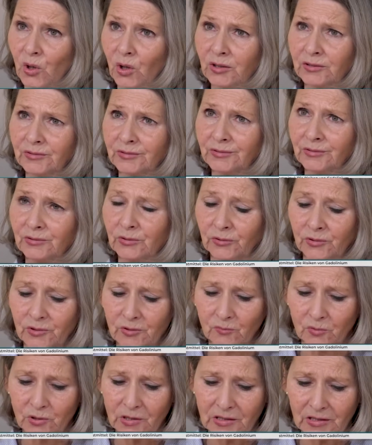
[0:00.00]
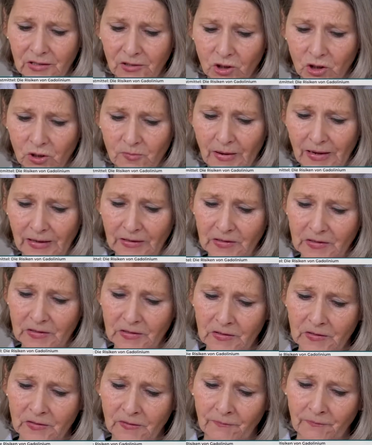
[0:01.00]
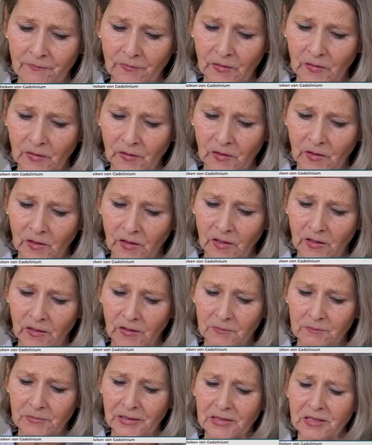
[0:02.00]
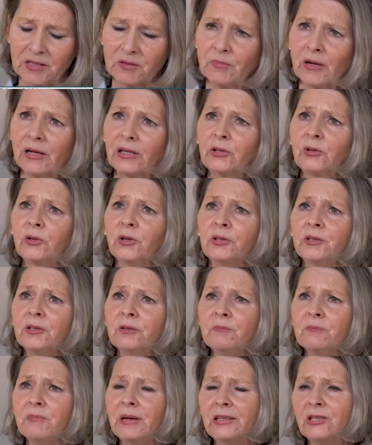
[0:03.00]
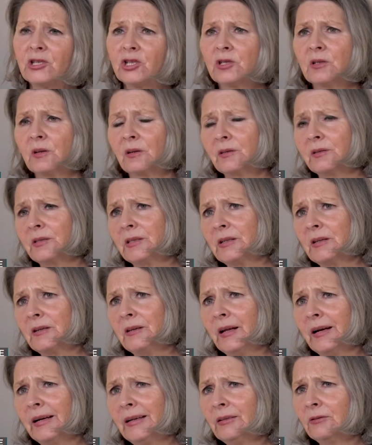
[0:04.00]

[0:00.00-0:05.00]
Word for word: Bone and muscle pain. Sometimes people can no longer